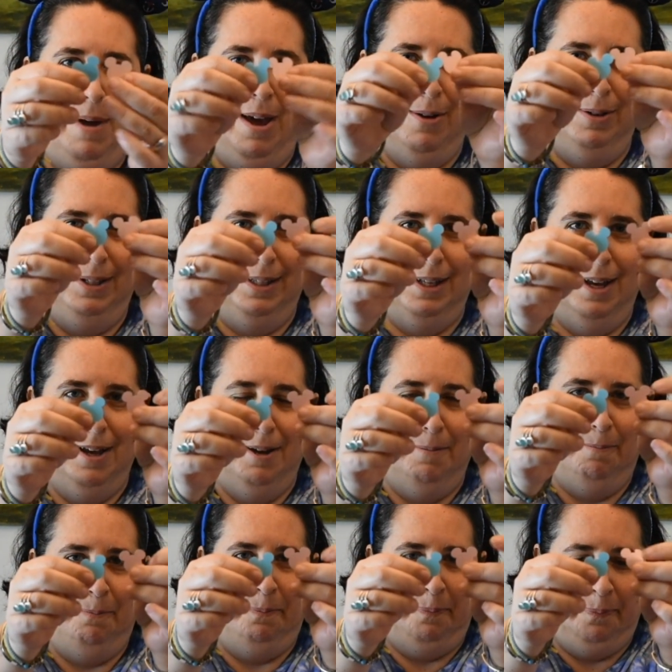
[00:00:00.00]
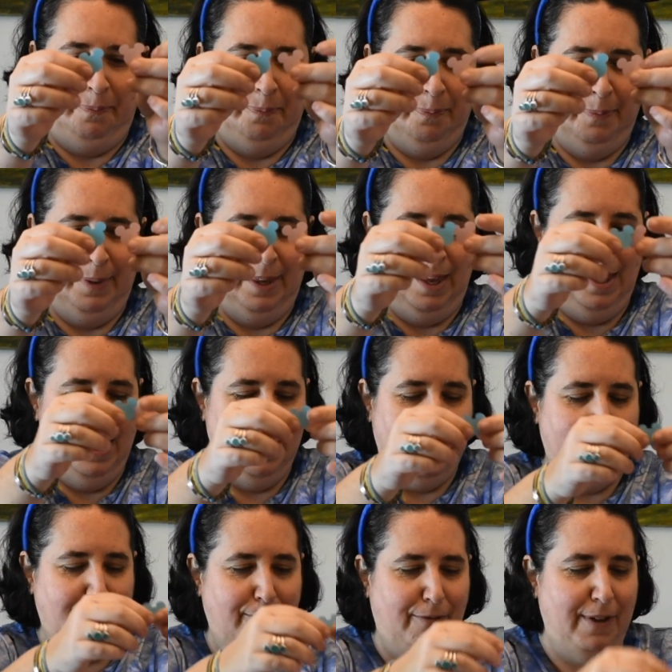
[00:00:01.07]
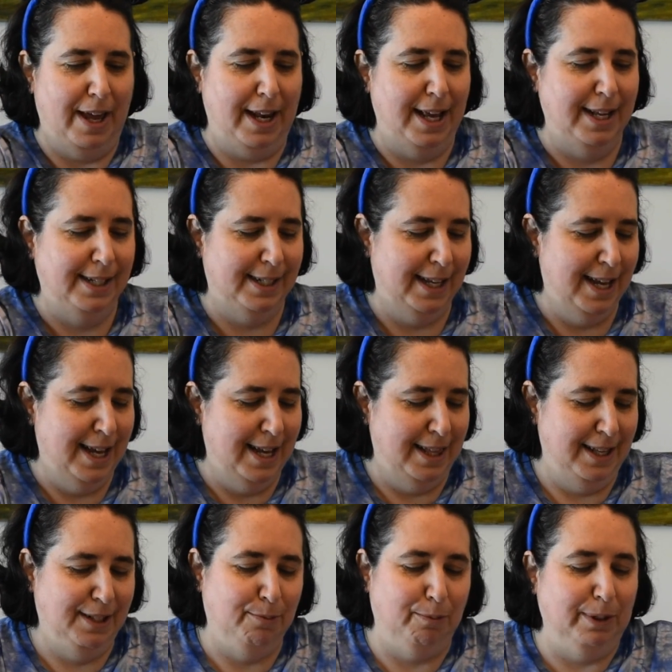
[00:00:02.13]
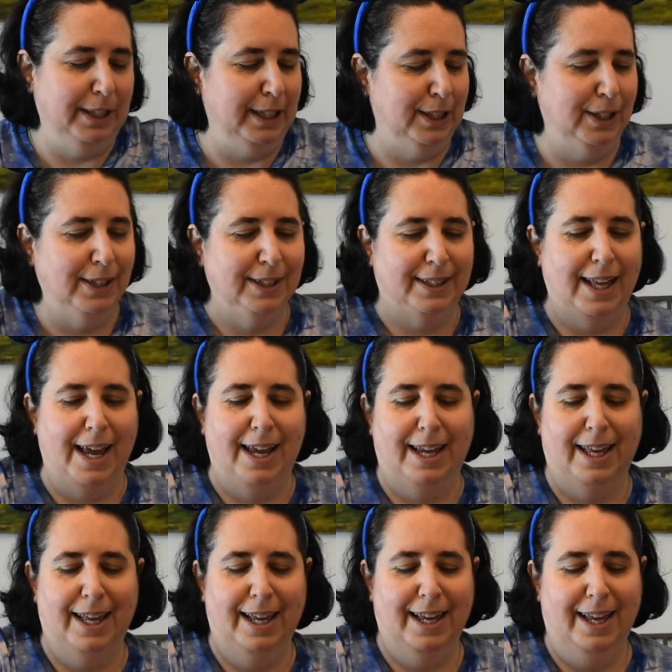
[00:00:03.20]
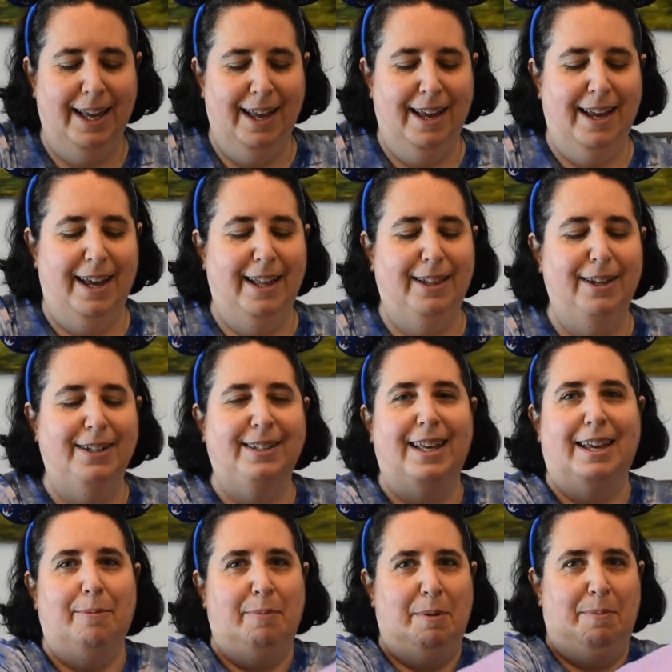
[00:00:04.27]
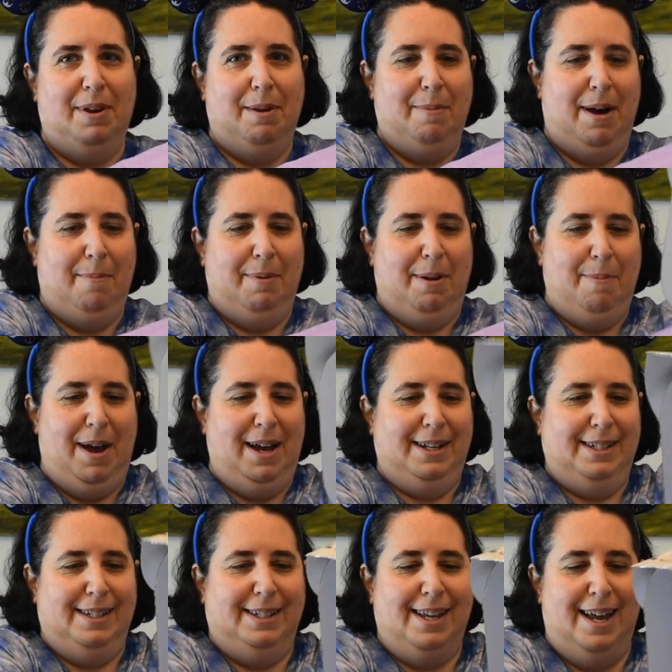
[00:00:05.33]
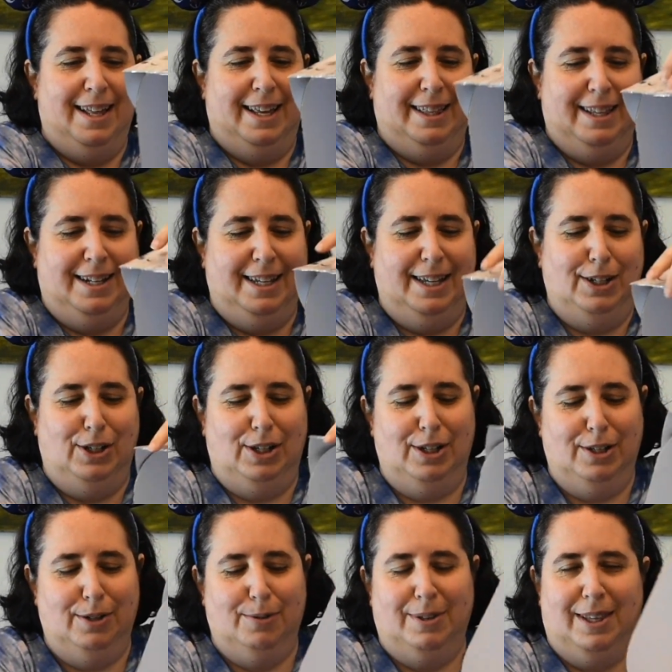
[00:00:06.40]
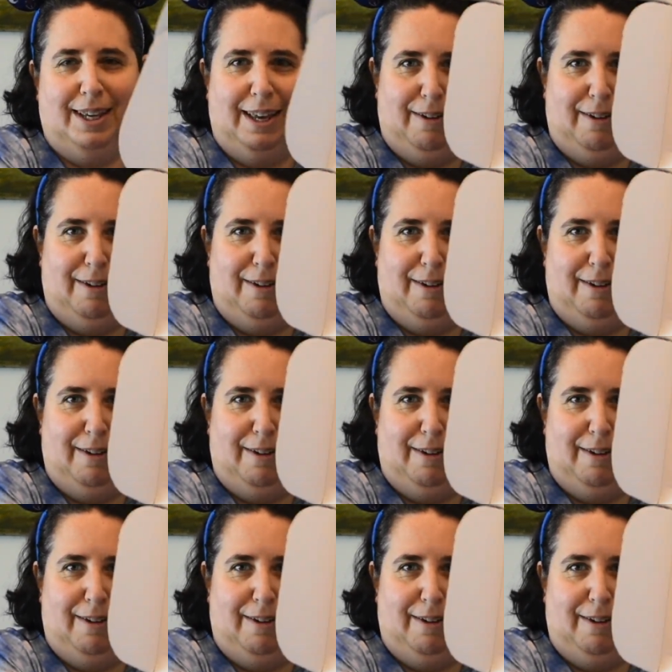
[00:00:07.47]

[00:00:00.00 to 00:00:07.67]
Mouse um, confettis. This really looks like it looks like a bippity boppity box. It's got like the tissue and the